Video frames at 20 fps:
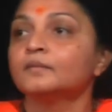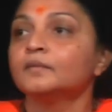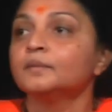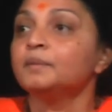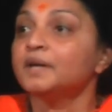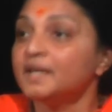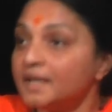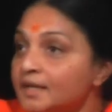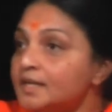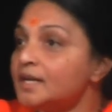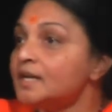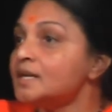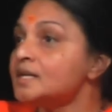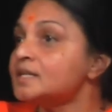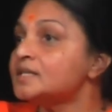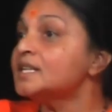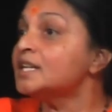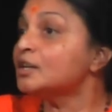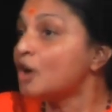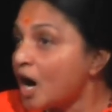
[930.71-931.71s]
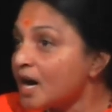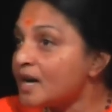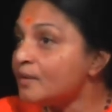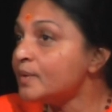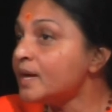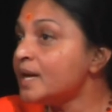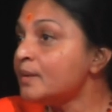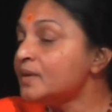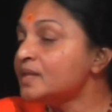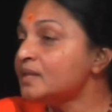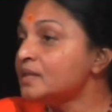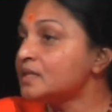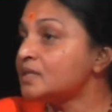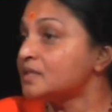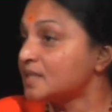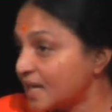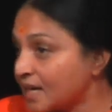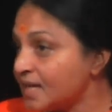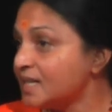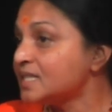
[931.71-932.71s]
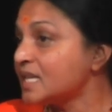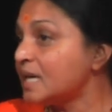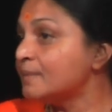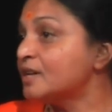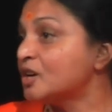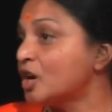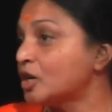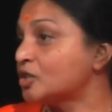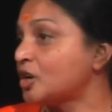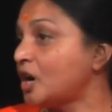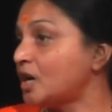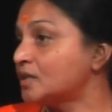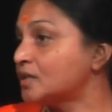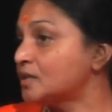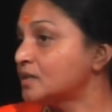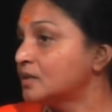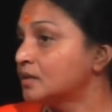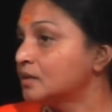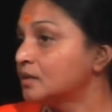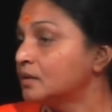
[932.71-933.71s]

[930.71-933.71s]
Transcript: But he did it. He got away with it. Second time he got caught.